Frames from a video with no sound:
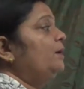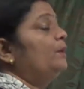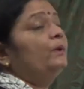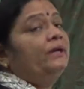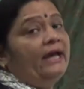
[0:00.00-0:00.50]

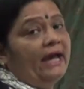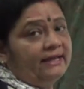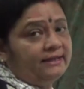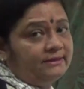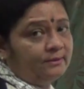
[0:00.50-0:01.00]
okay,
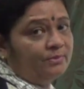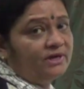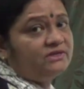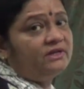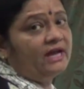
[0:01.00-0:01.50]
and the
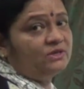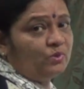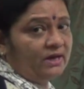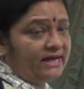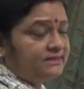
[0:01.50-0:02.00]
temperature as
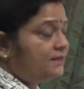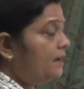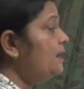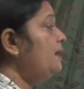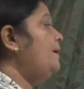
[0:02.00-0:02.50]
well as
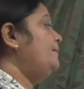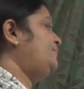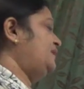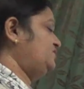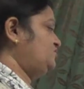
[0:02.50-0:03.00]
the
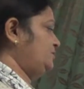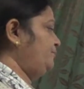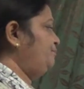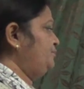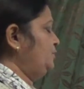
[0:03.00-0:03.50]
pressure,
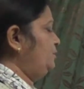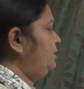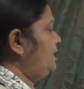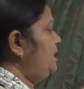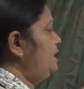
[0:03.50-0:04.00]

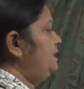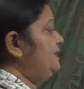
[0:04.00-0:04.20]
okay.